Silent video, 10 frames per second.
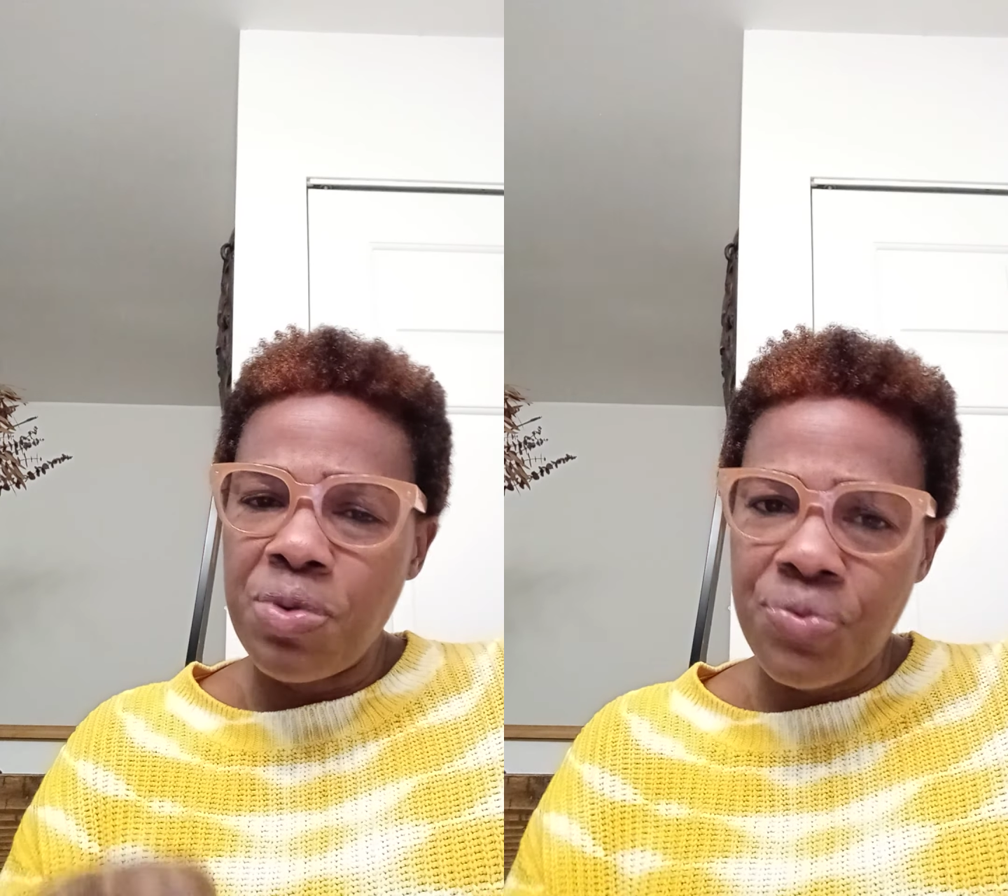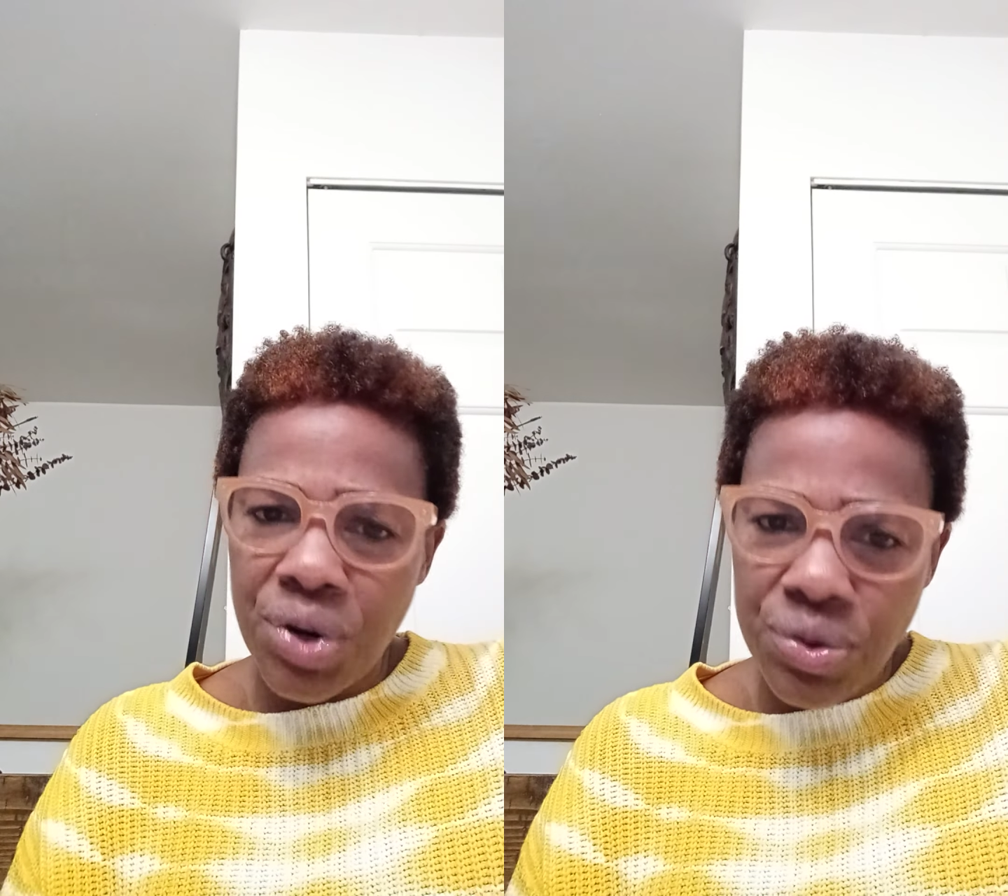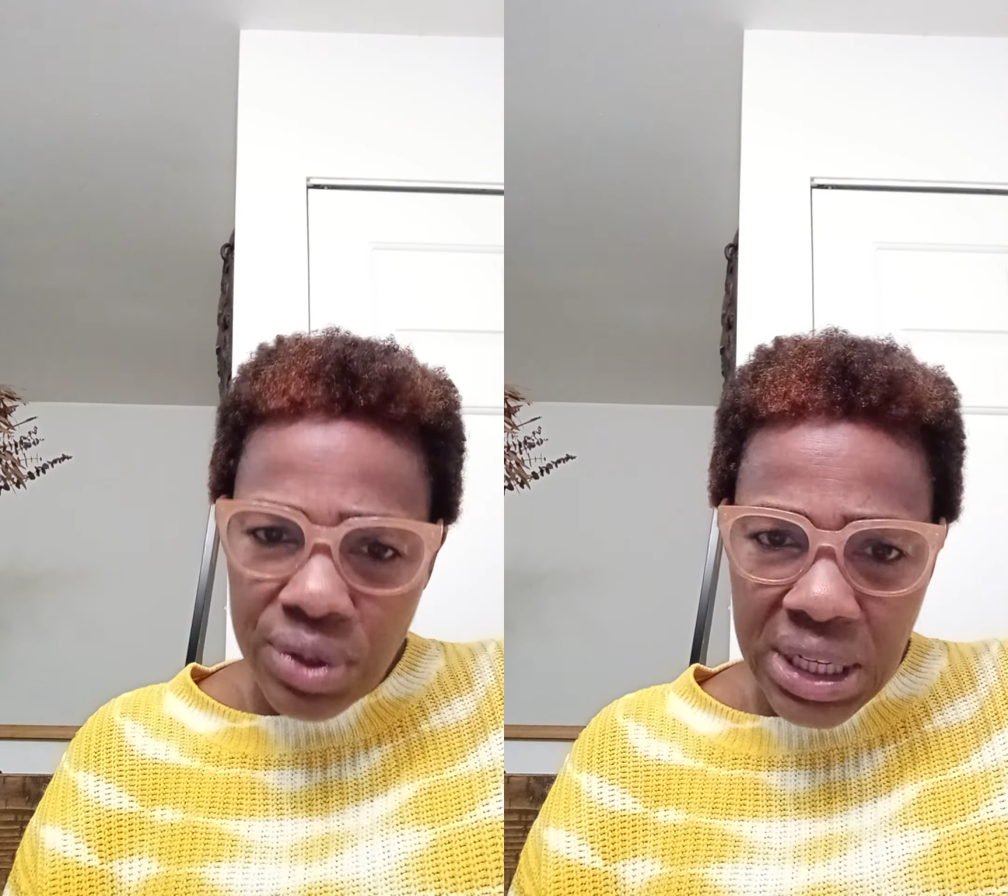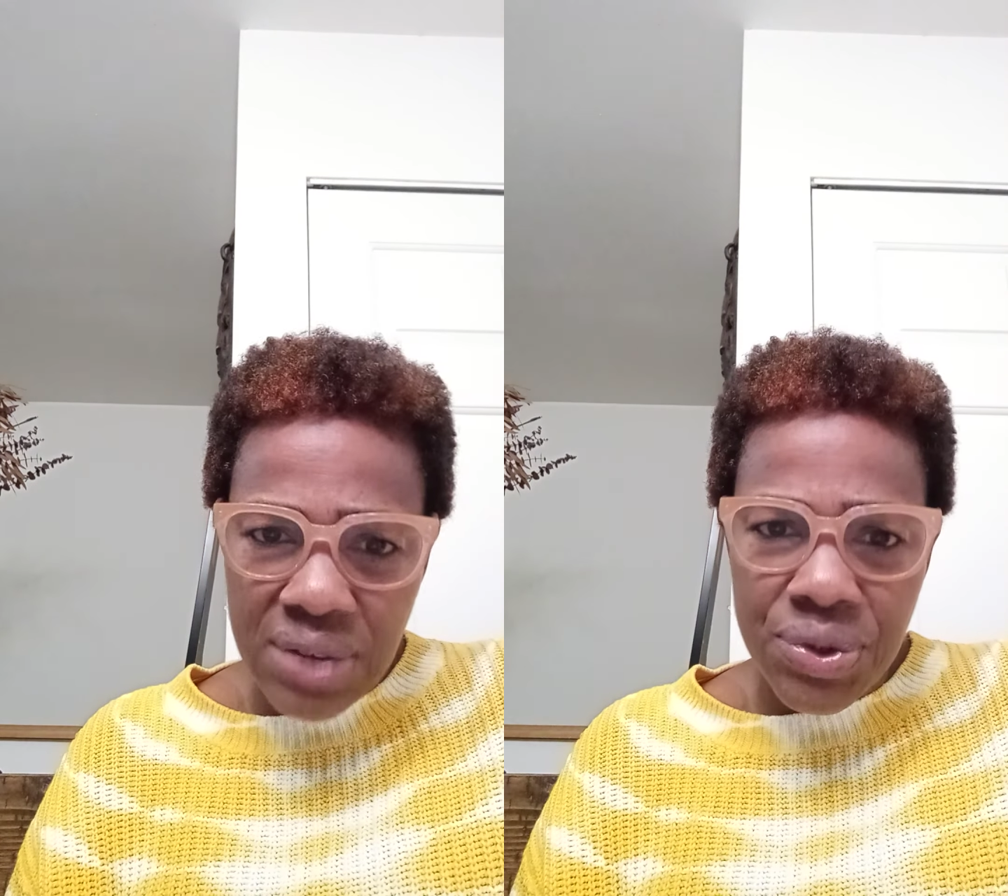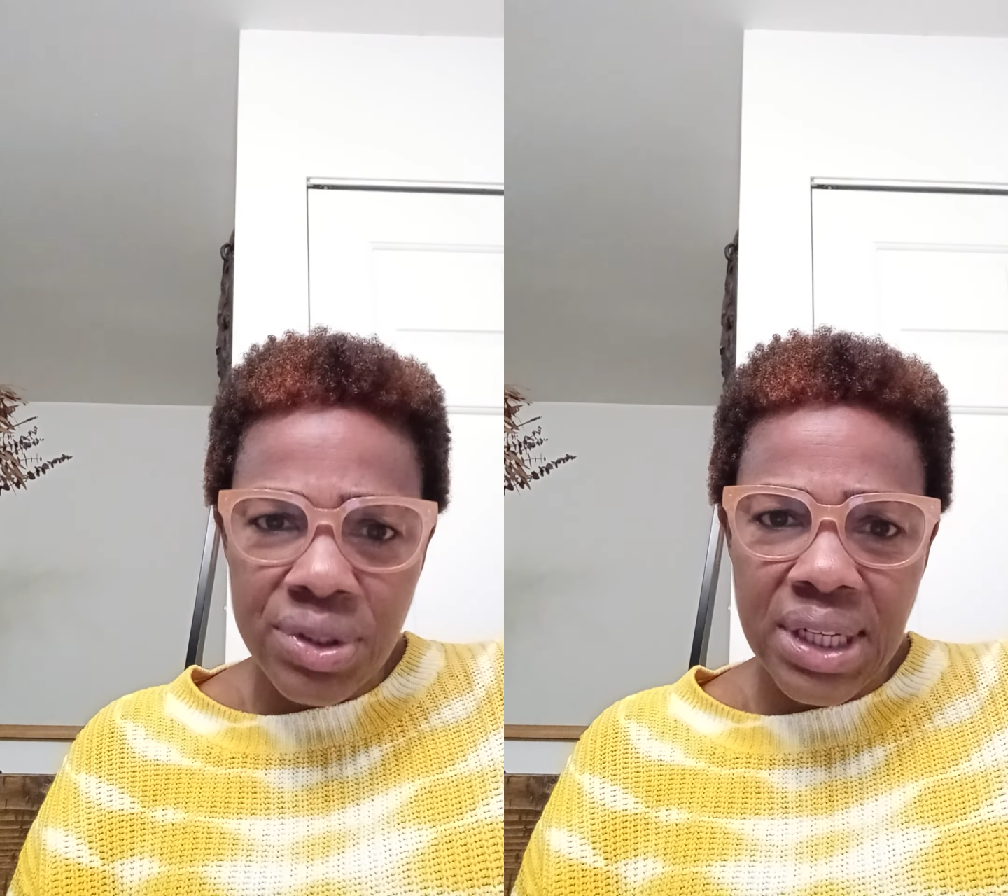before you
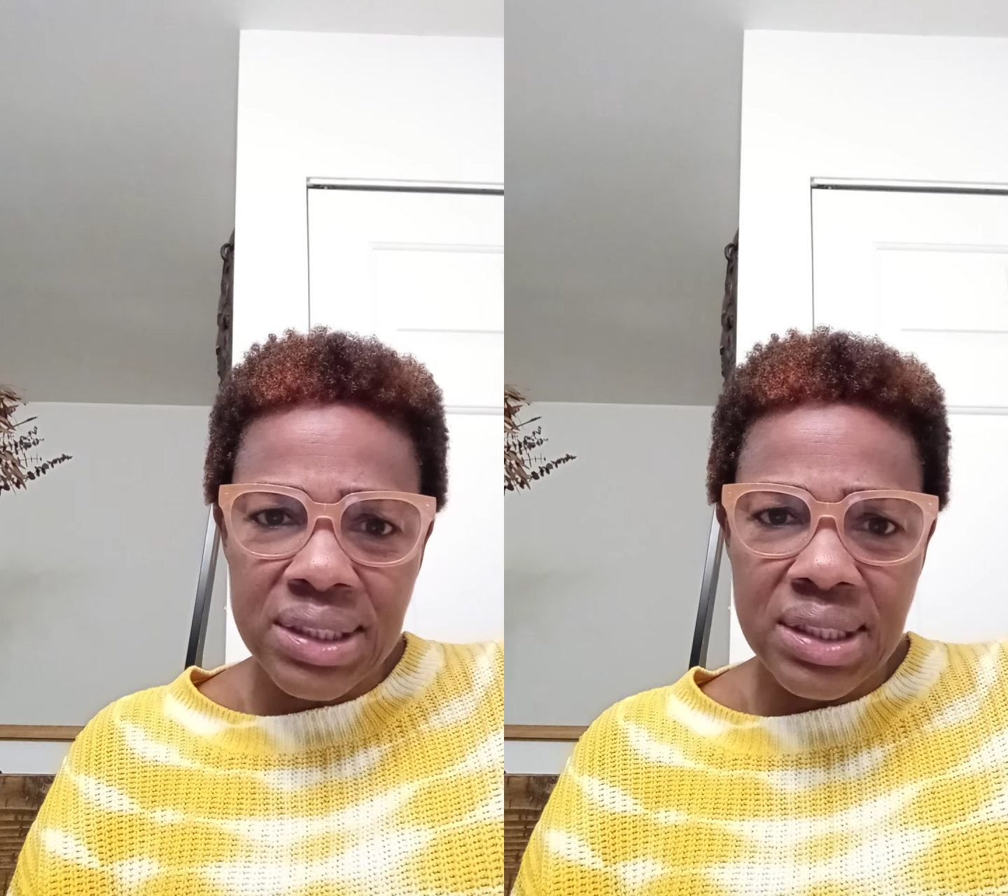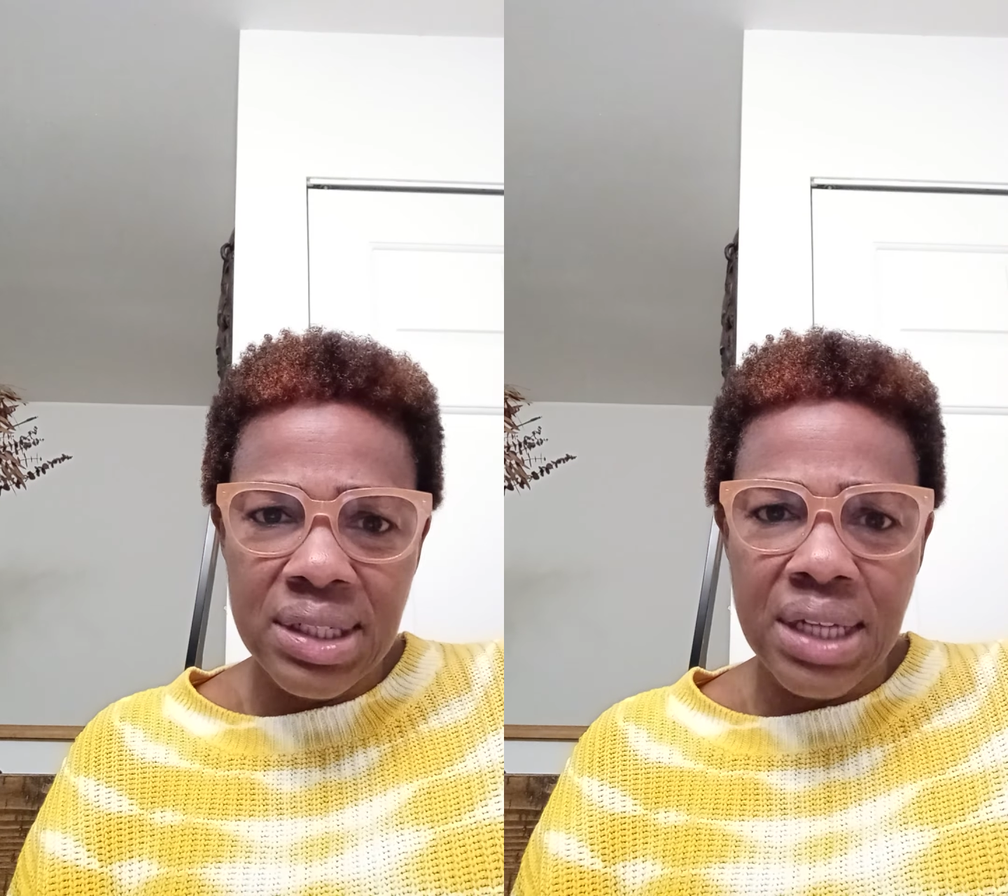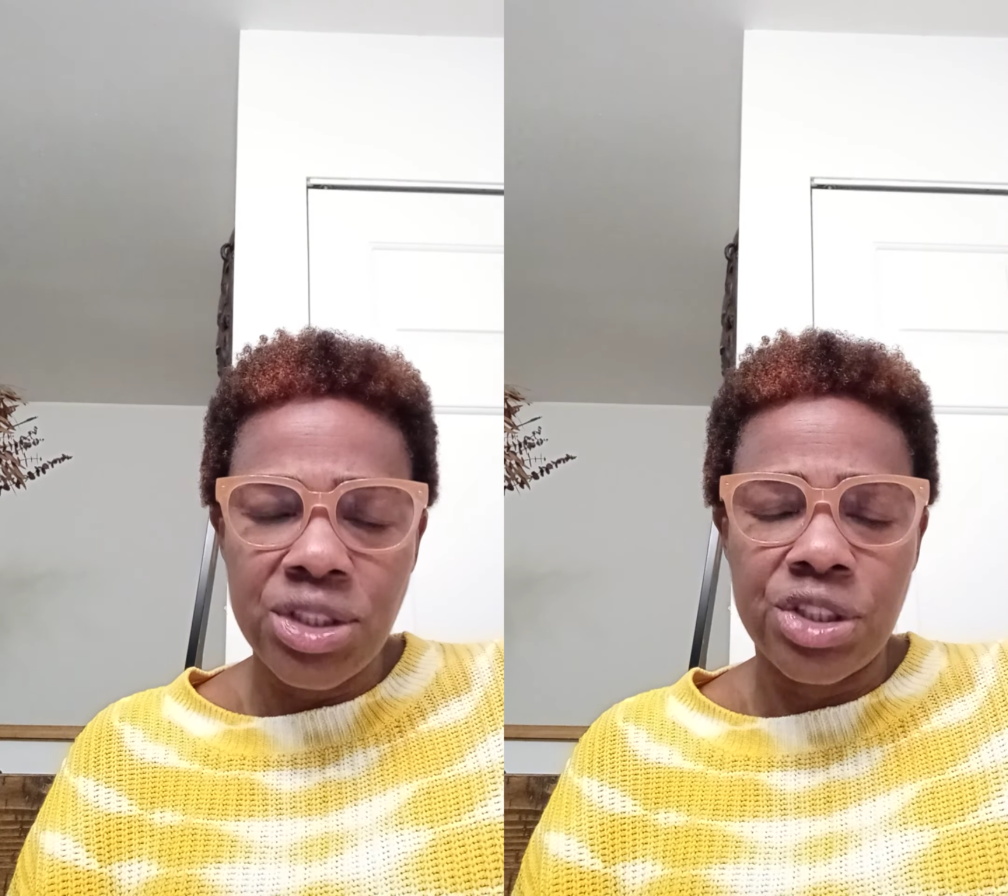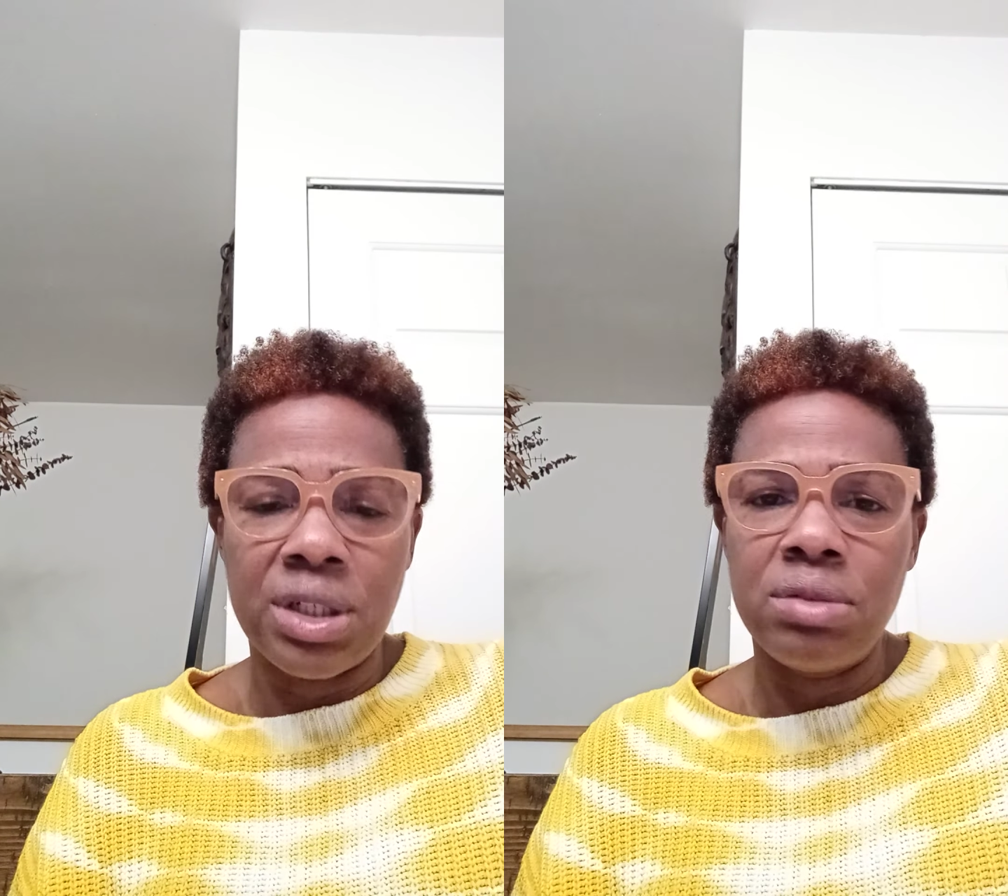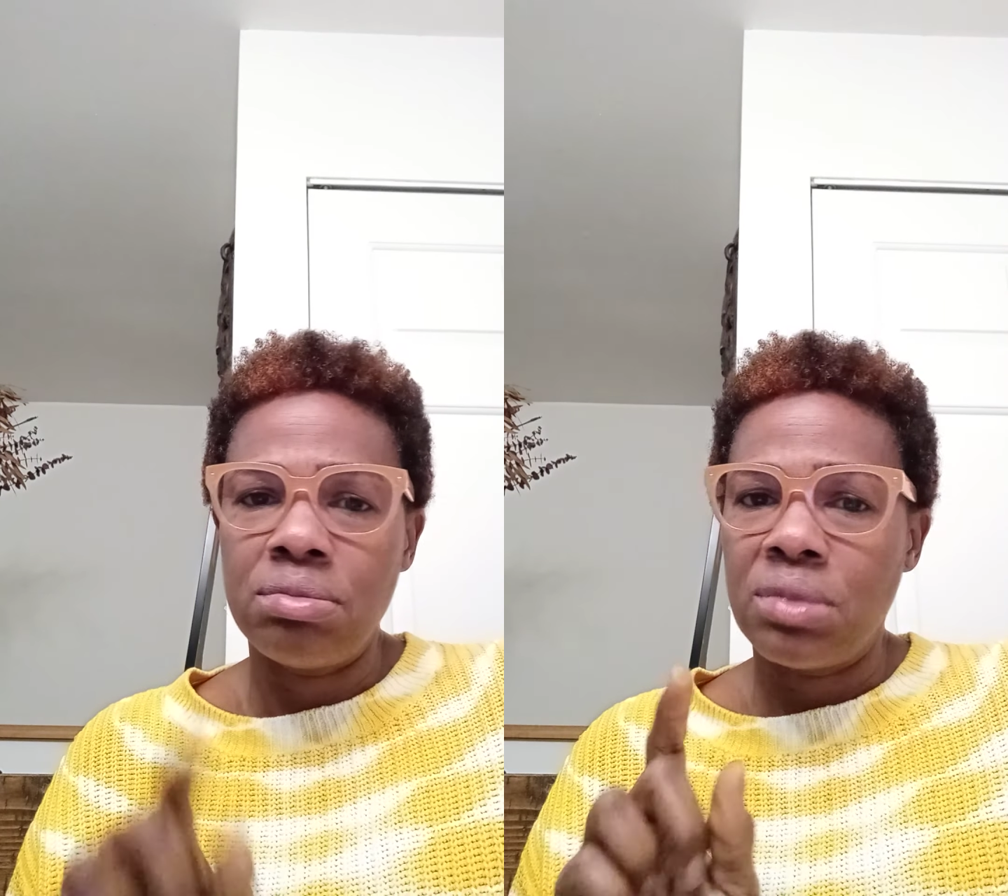leave your
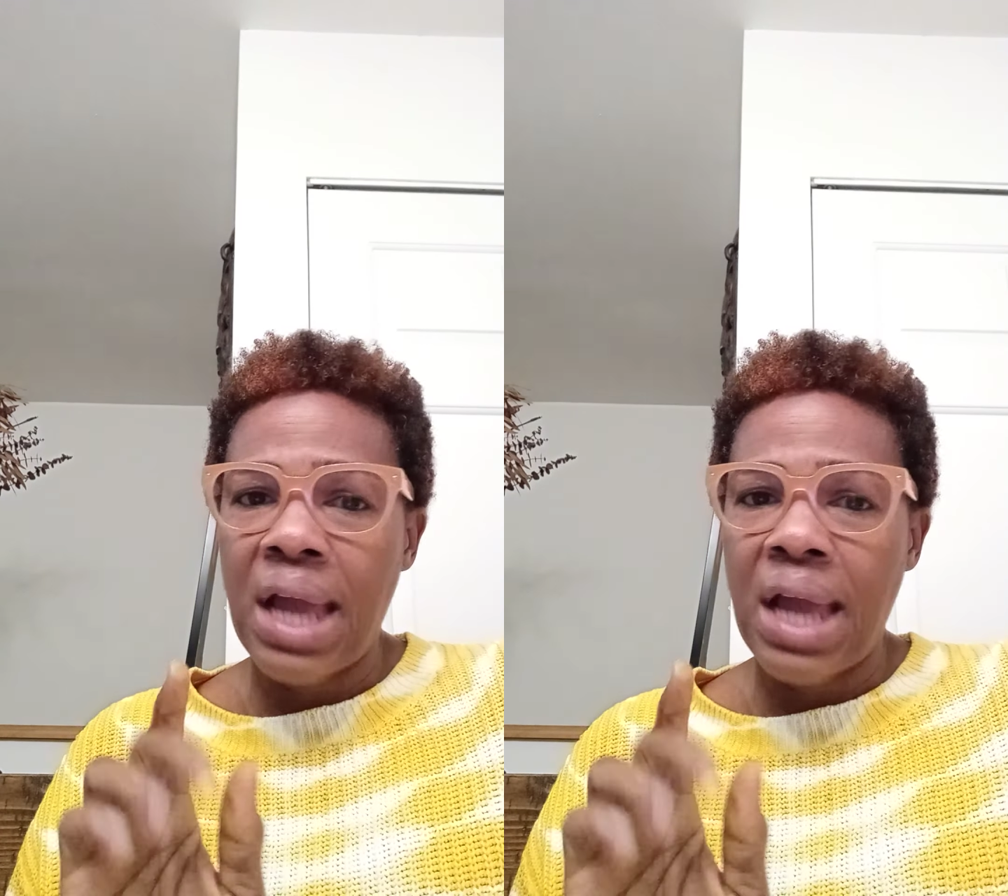destination,